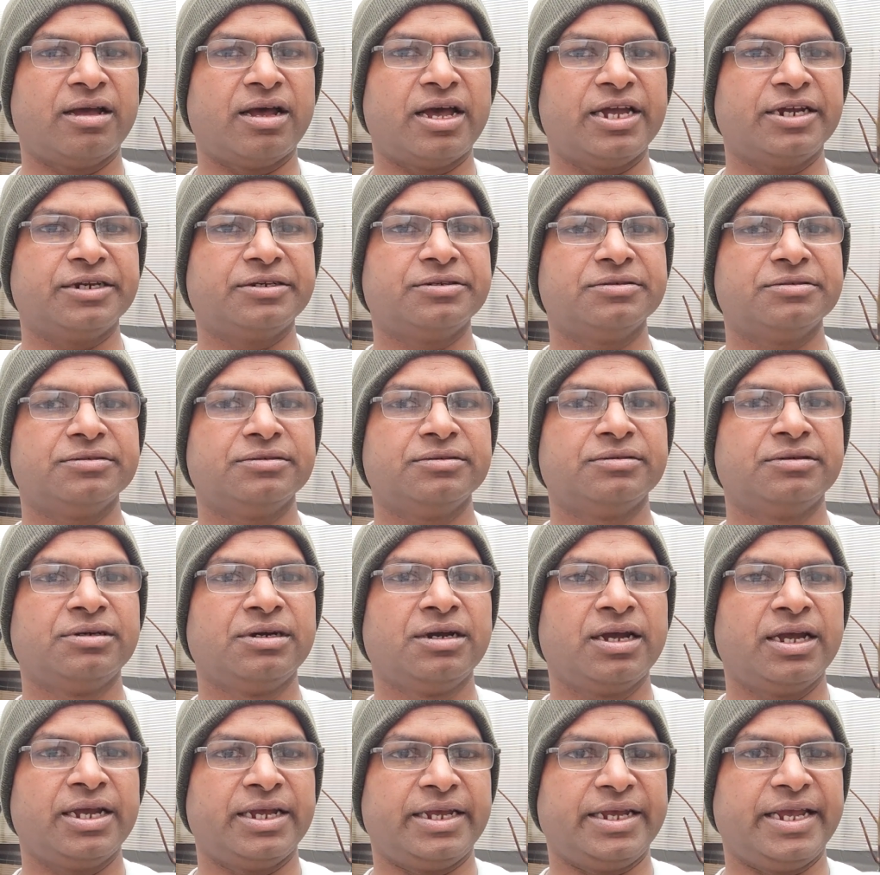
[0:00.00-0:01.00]
I do
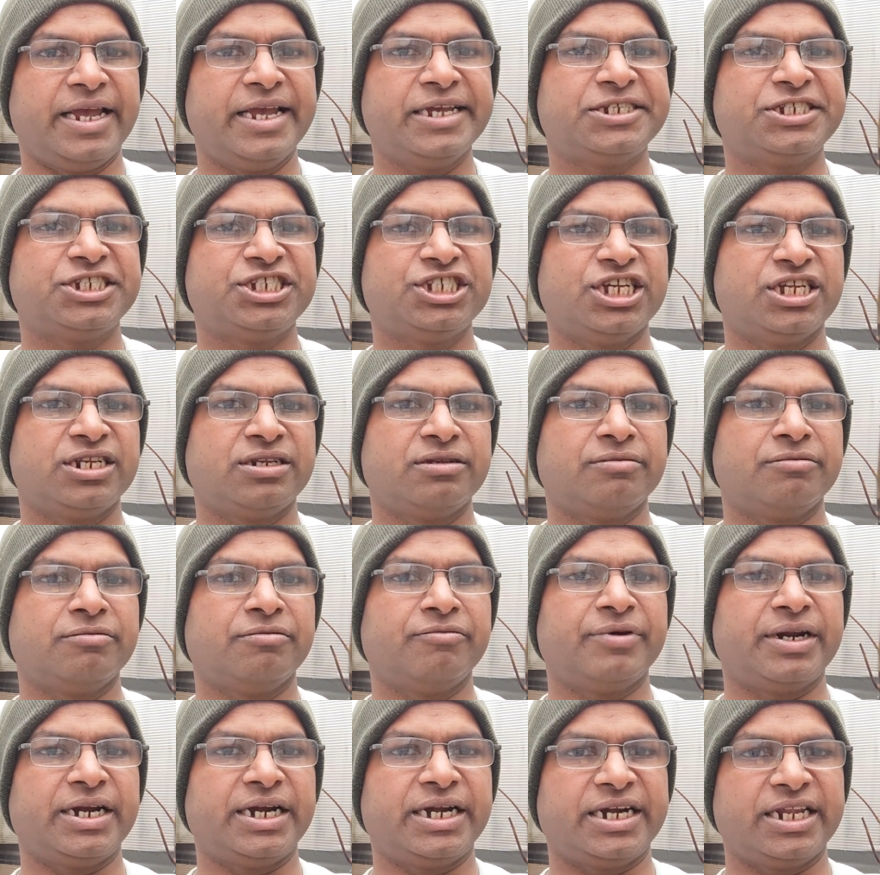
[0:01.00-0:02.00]
Asian
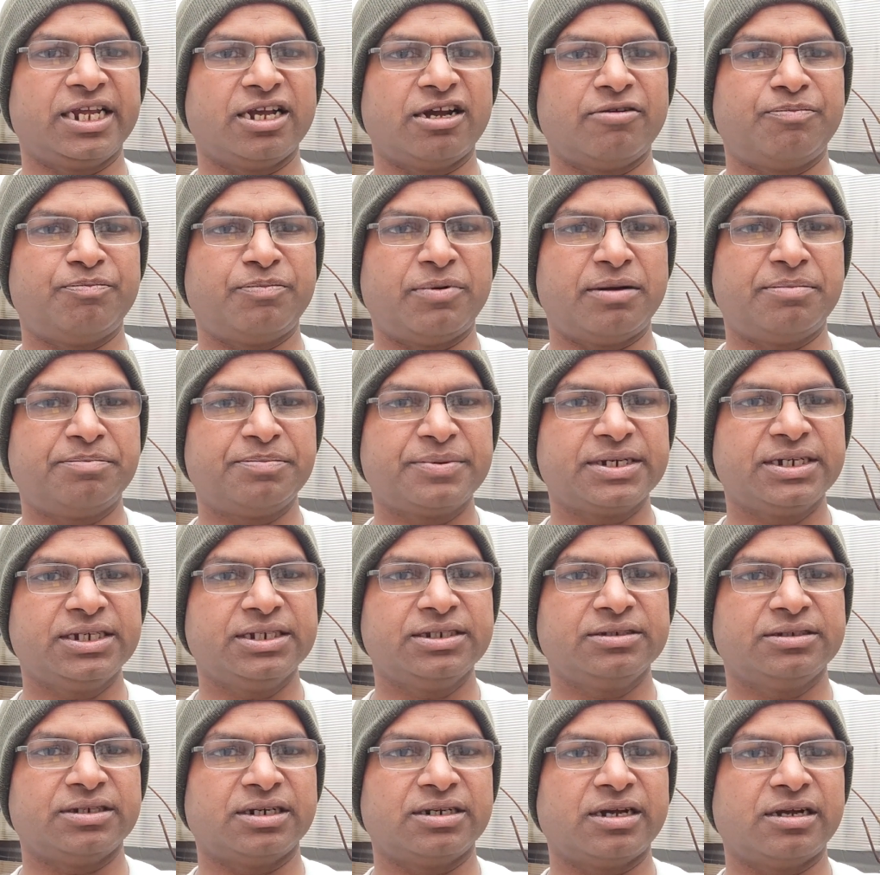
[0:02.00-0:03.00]
variety of
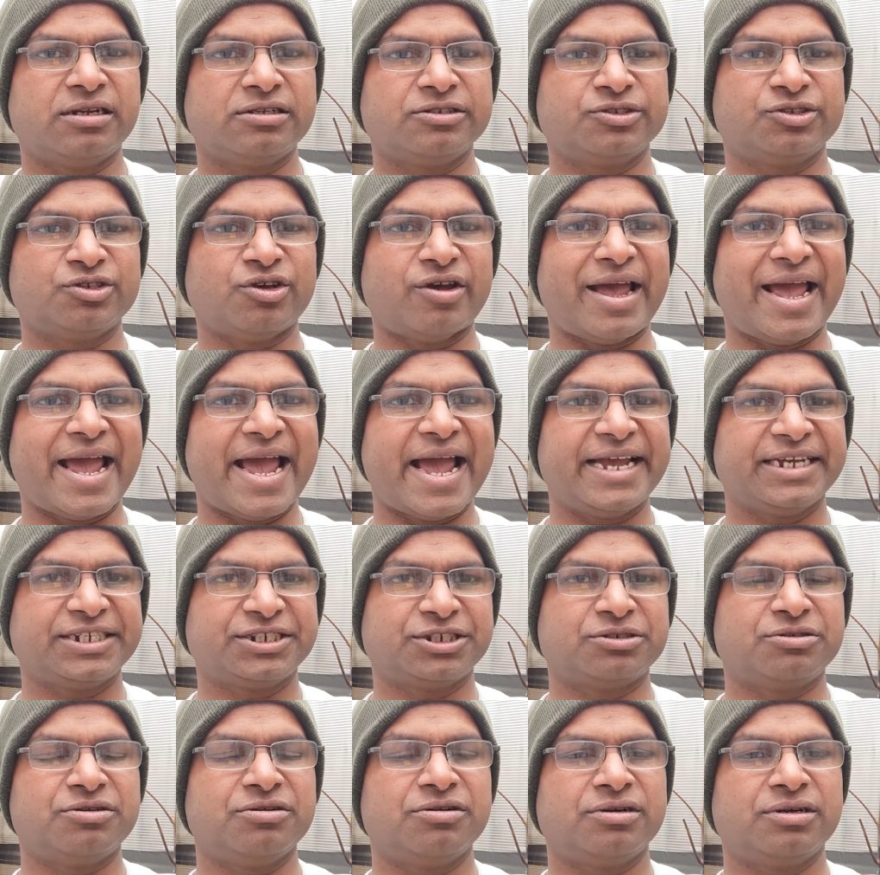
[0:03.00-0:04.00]
pumpkins and also
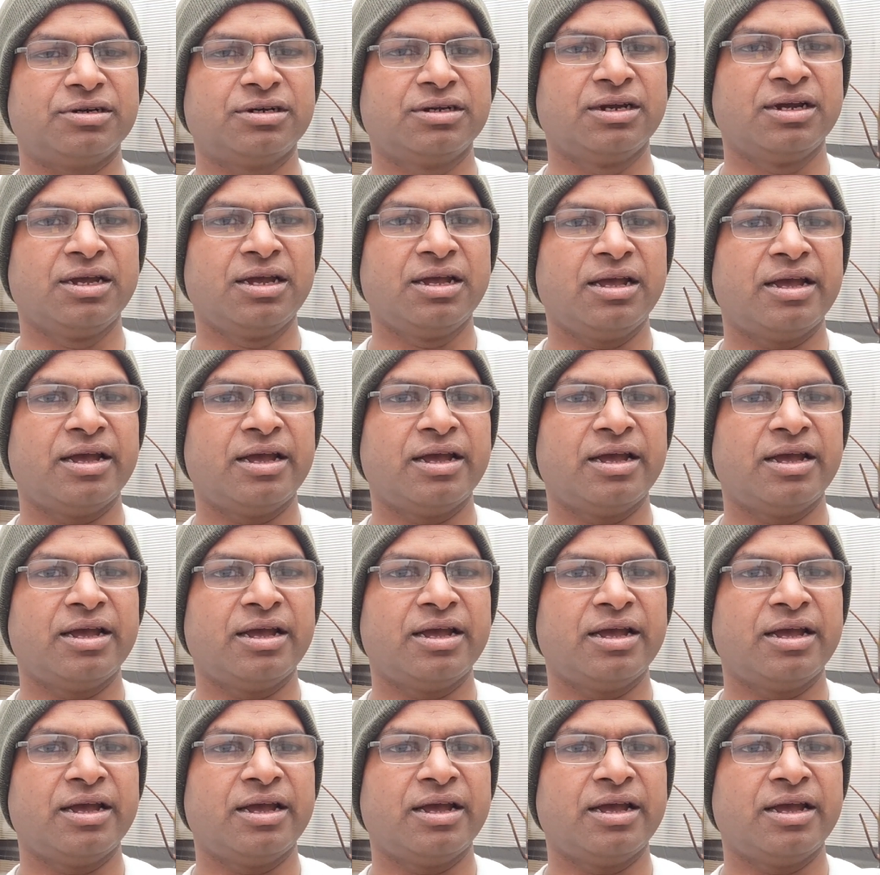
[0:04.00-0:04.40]
ash gourd.